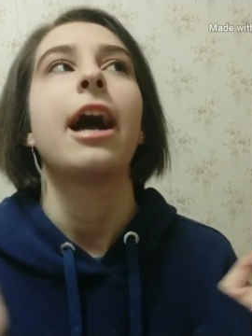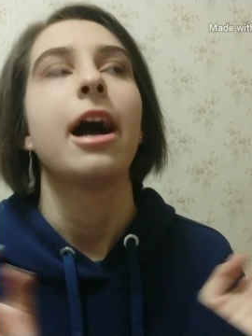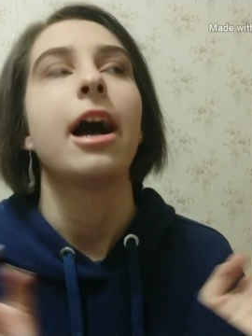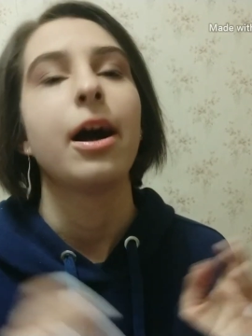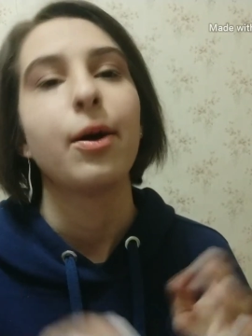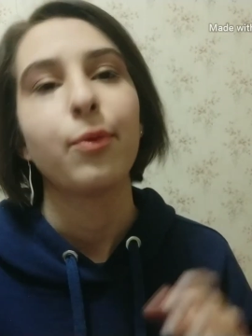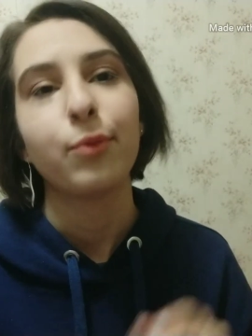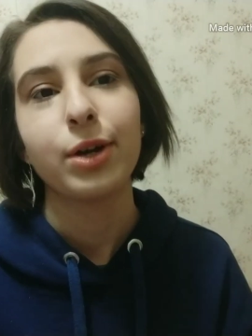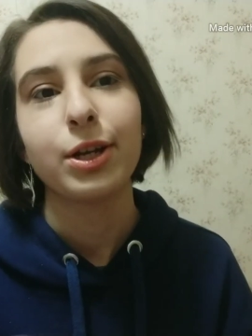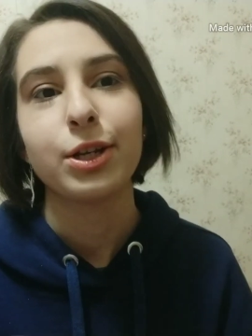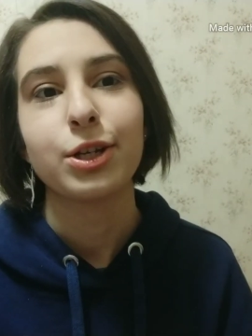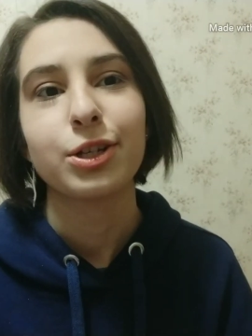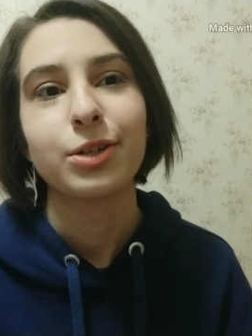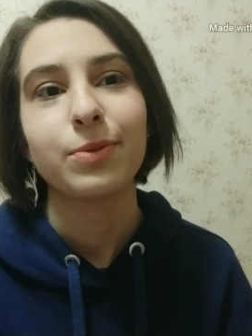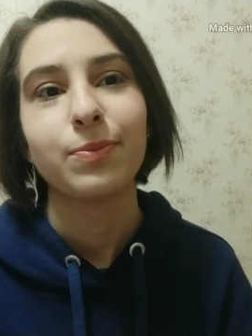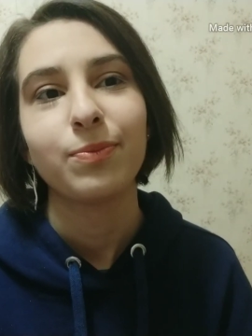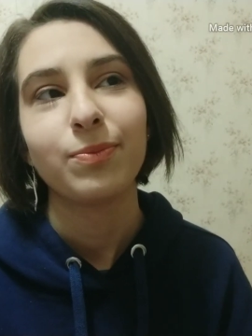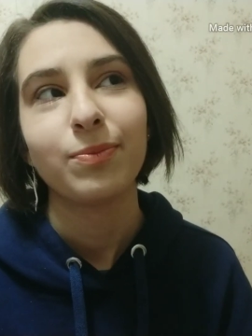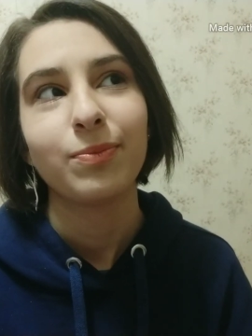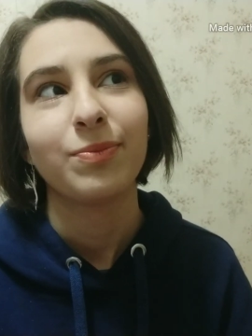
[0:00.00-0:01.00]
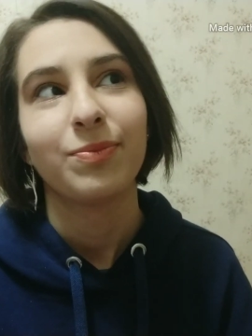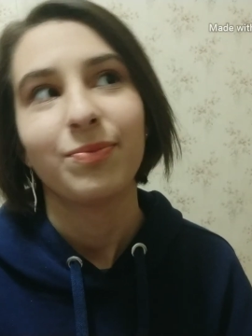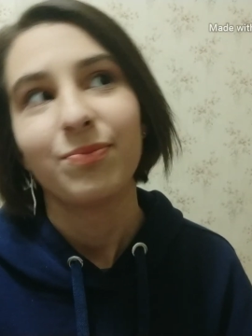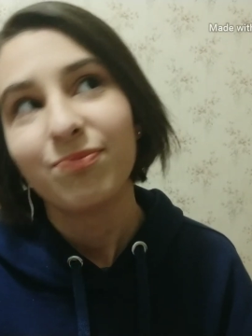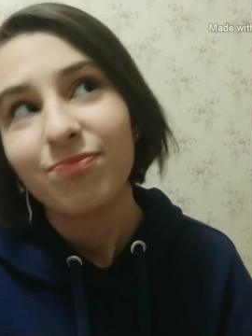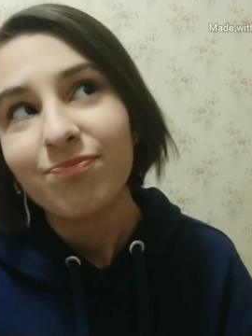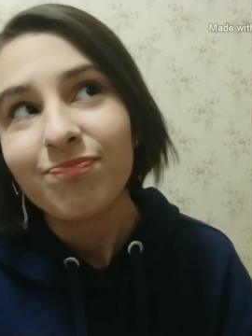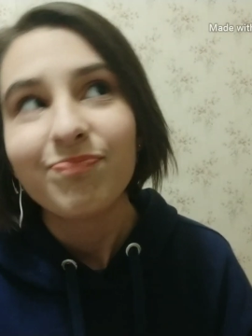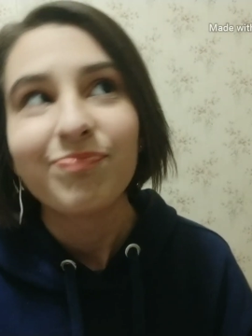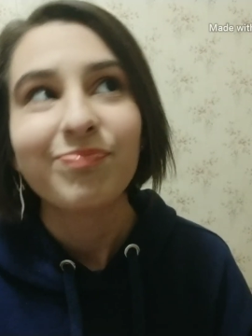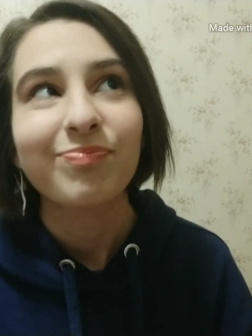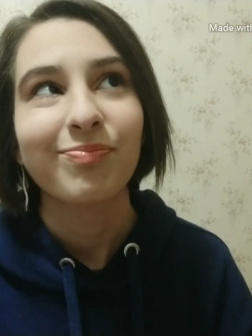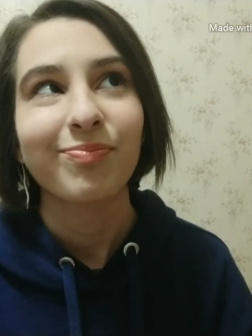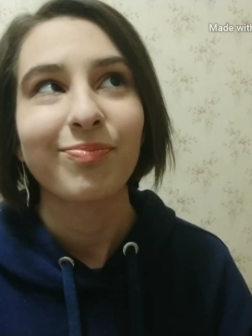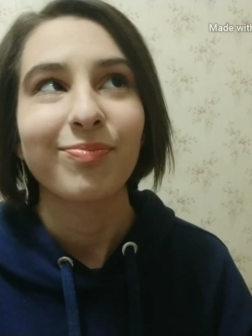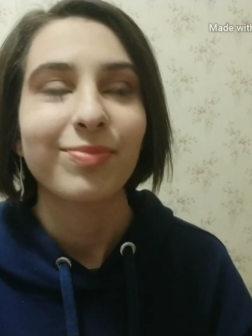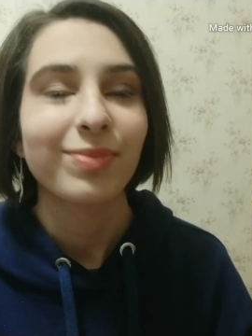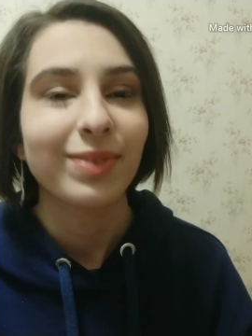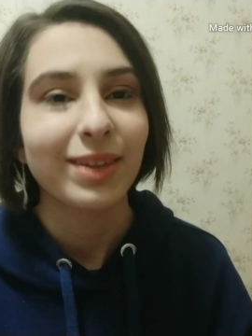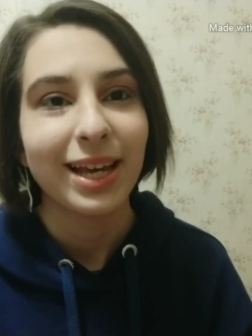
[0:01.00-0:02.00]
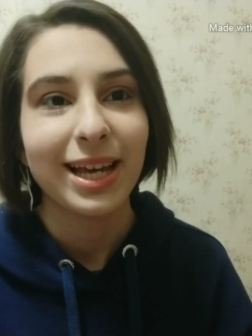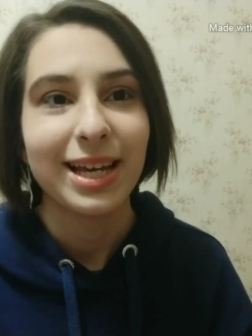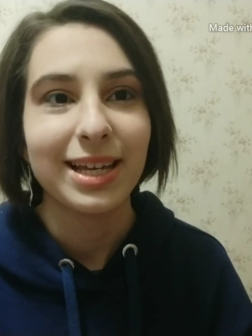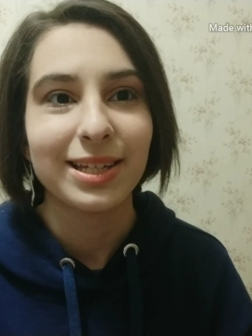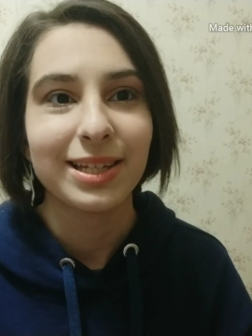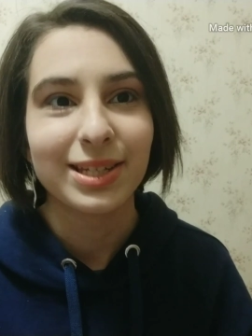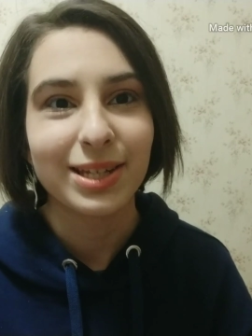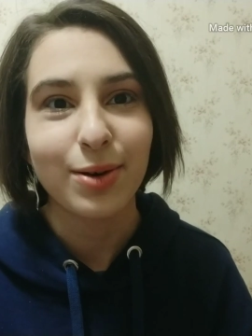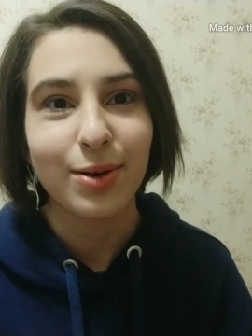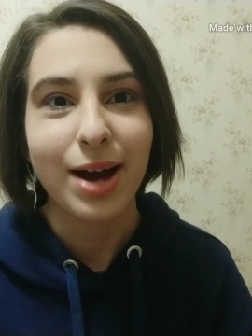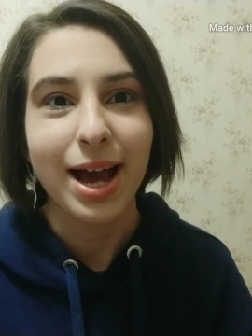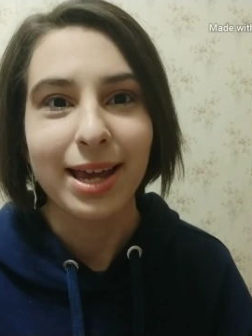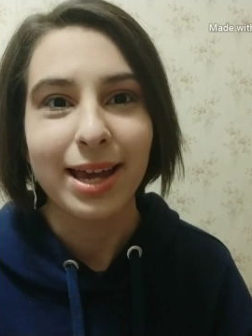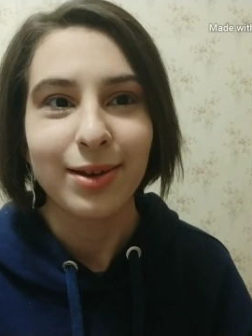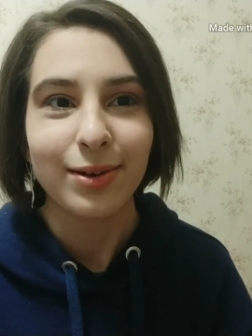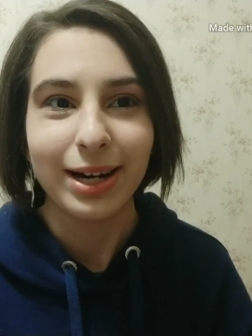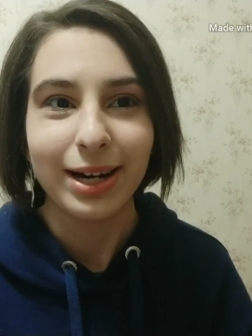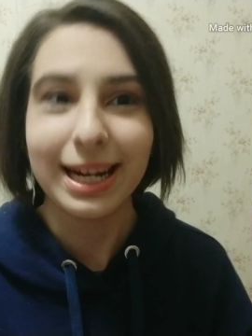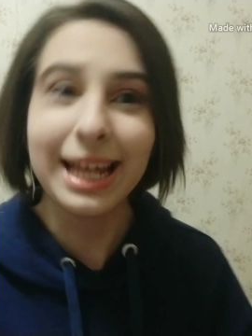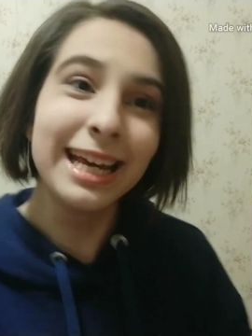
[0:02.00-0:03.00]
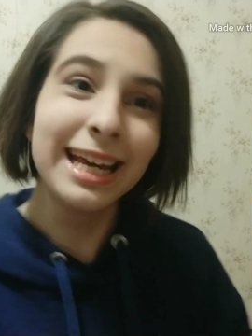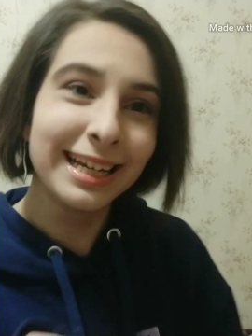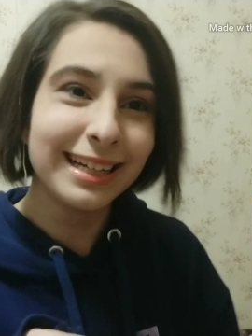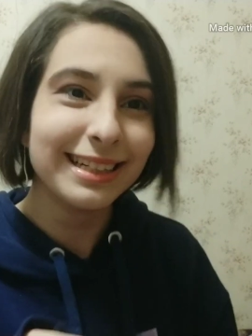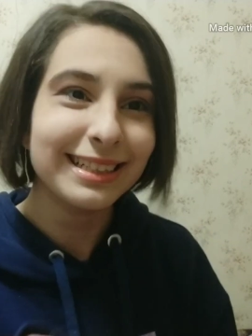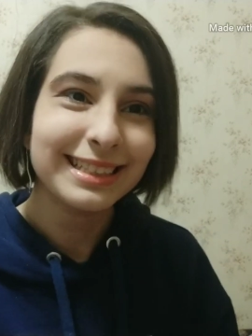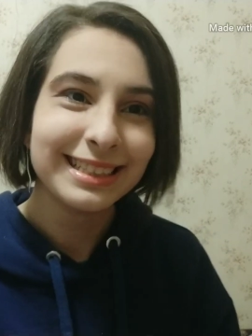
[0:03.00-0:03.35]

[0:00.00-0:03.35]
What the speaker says: which is so accurate.